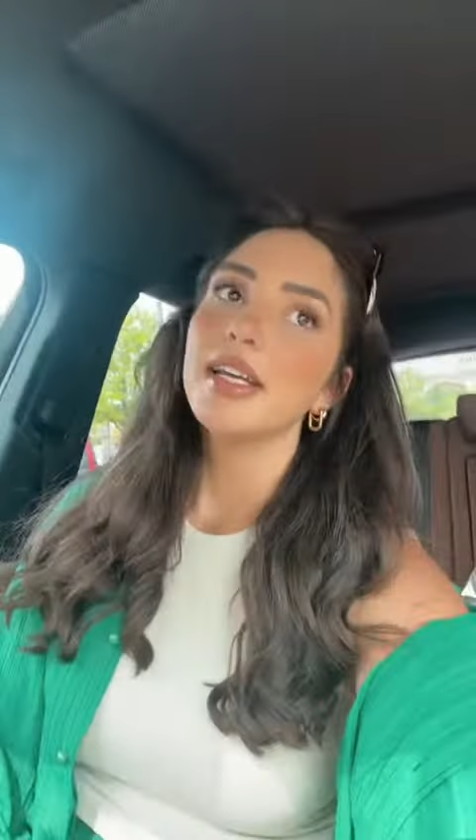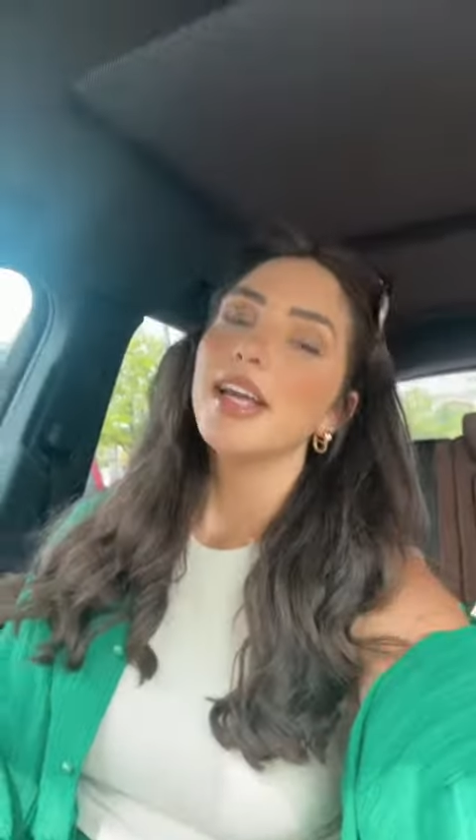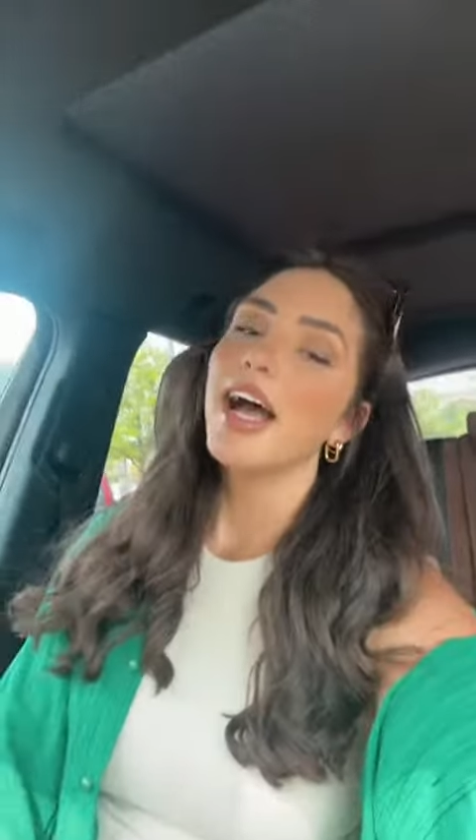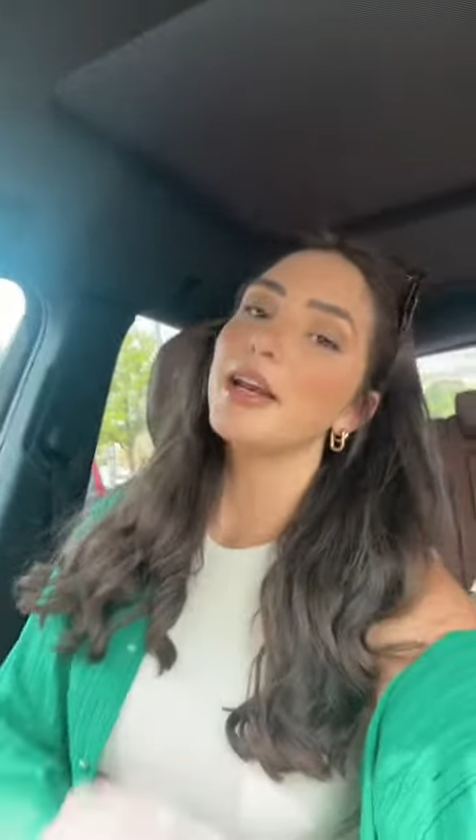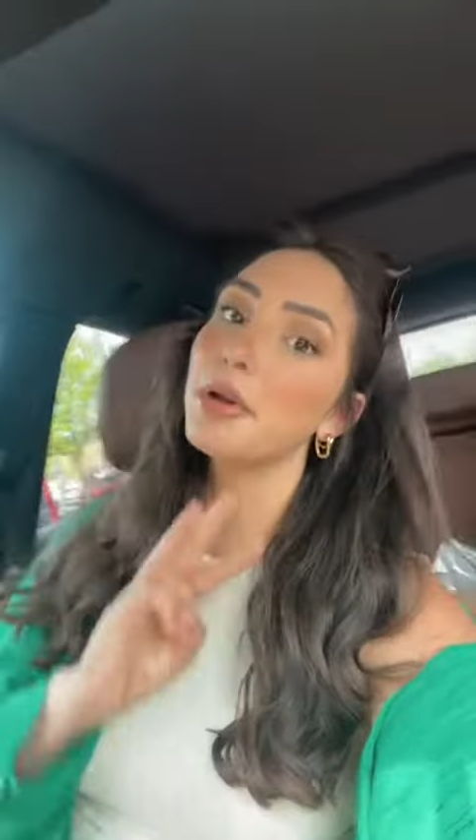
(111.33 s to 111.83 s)

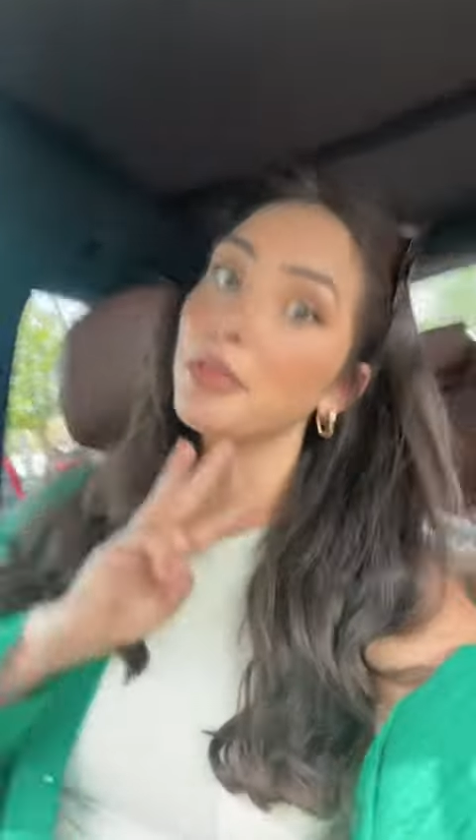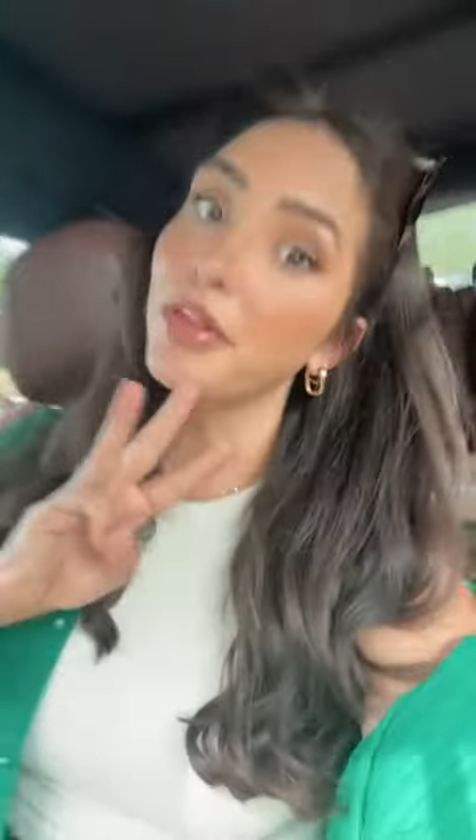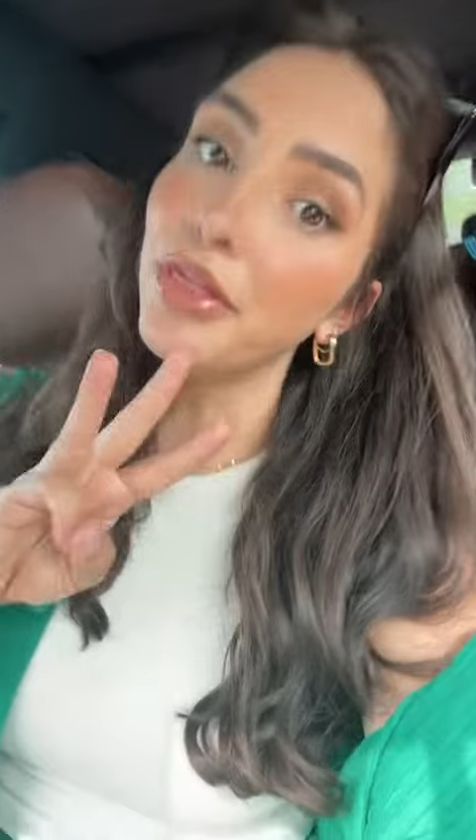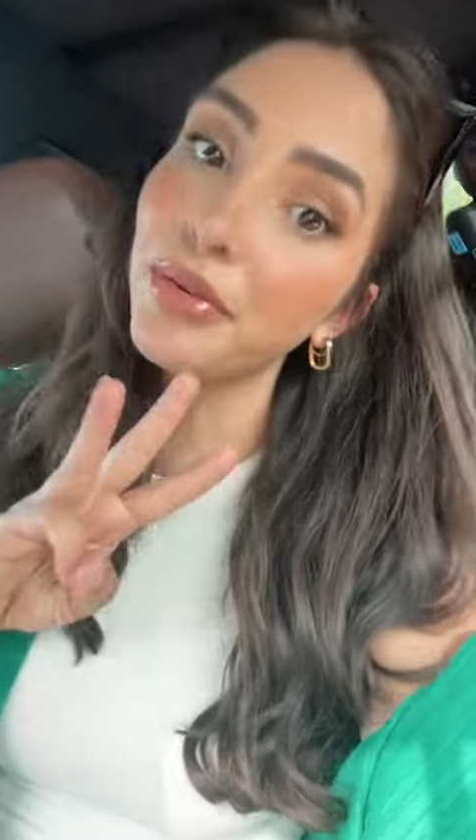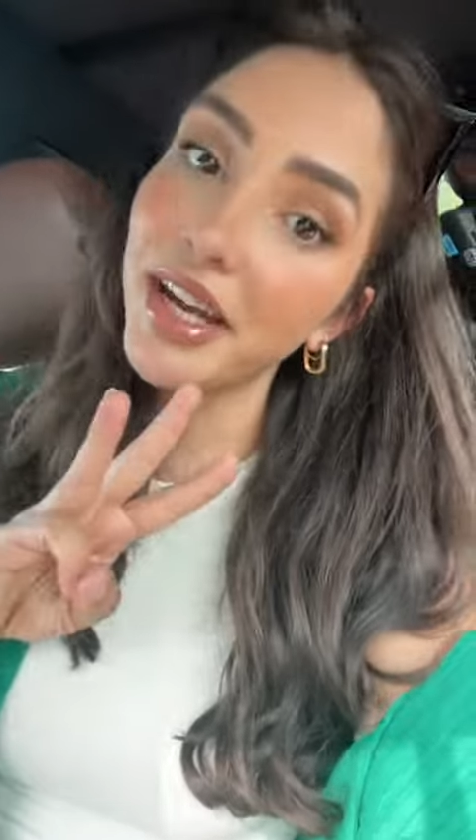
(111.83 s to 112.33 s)
Item
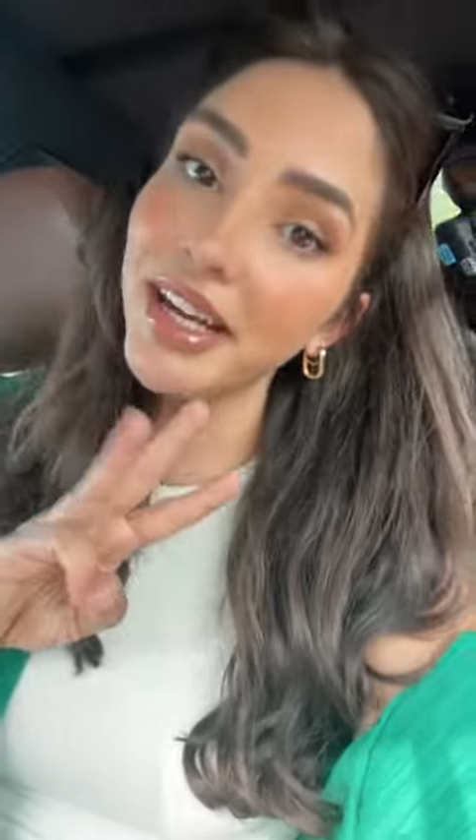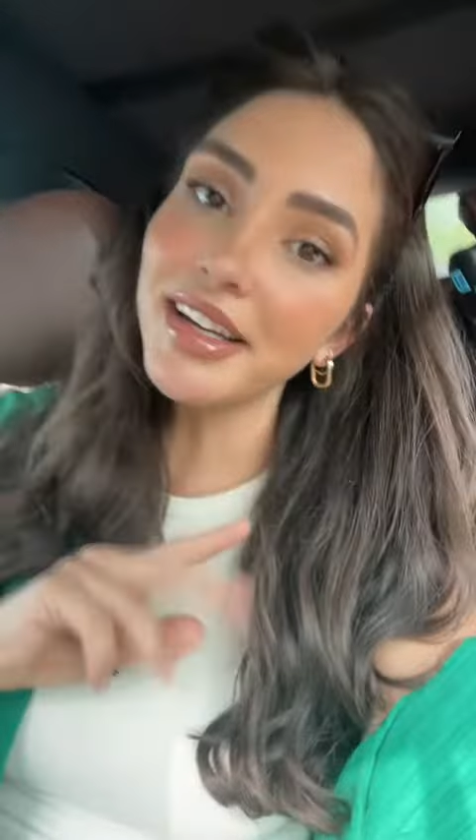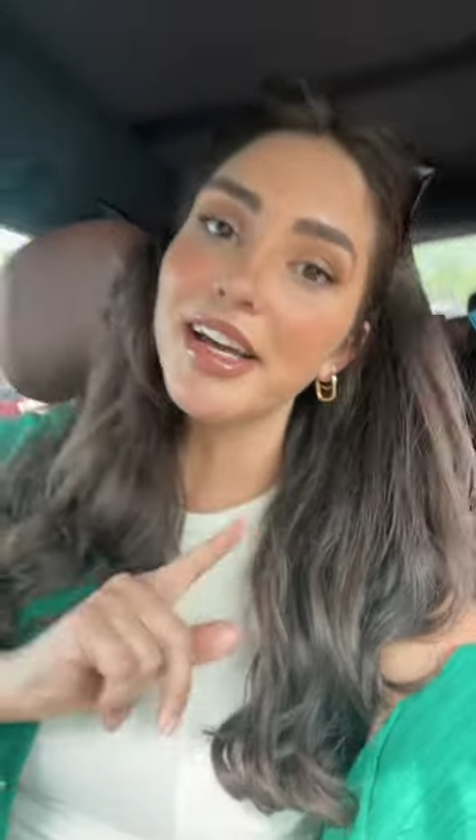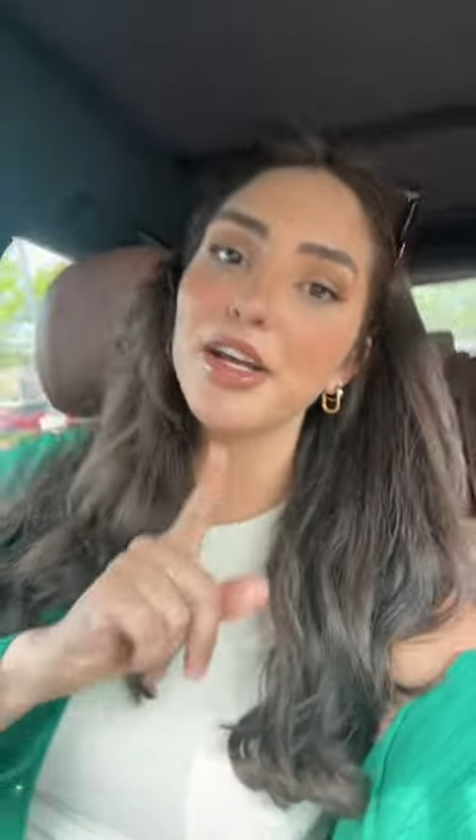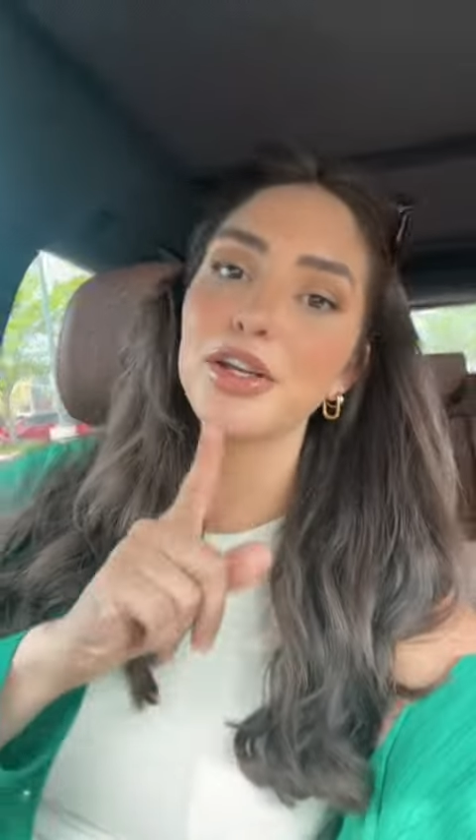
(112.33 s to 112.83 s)
number 3,
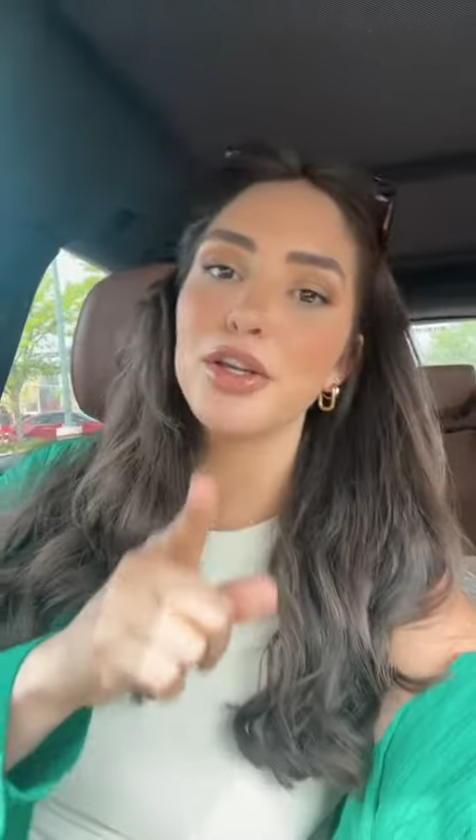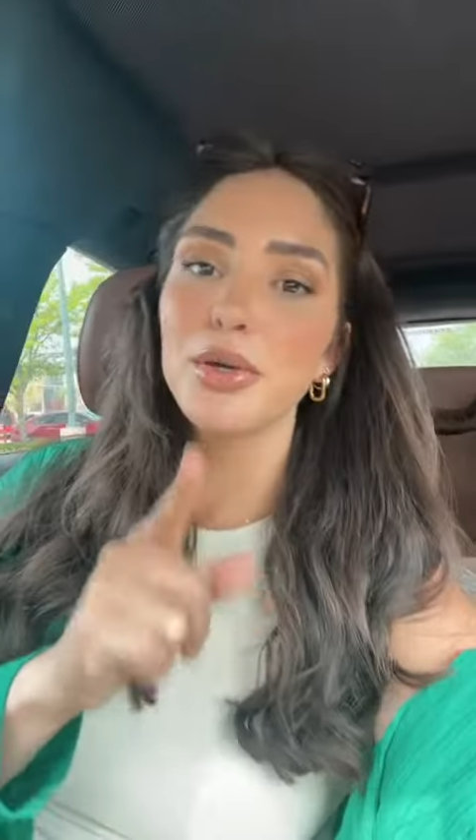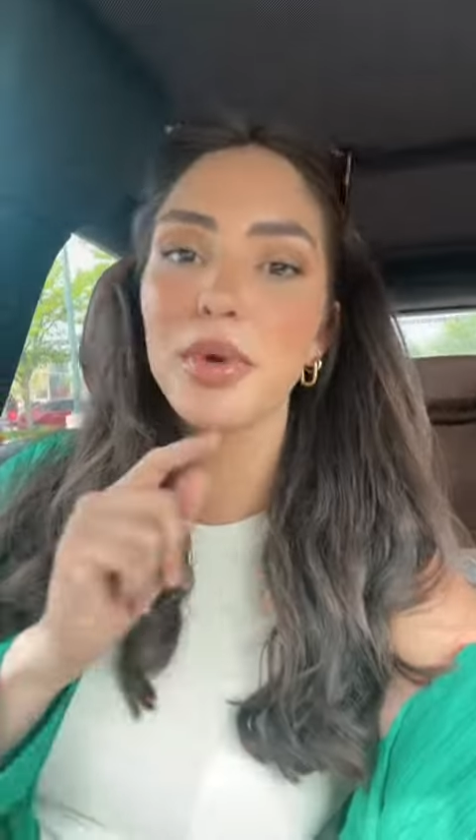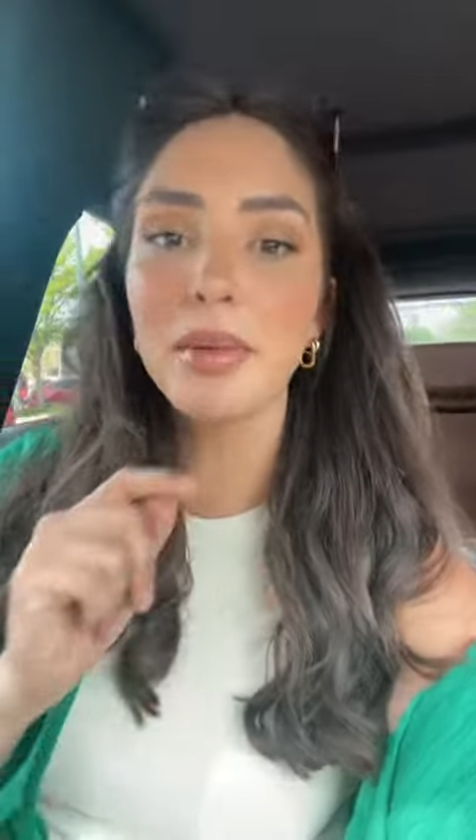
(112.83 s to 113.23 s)
you want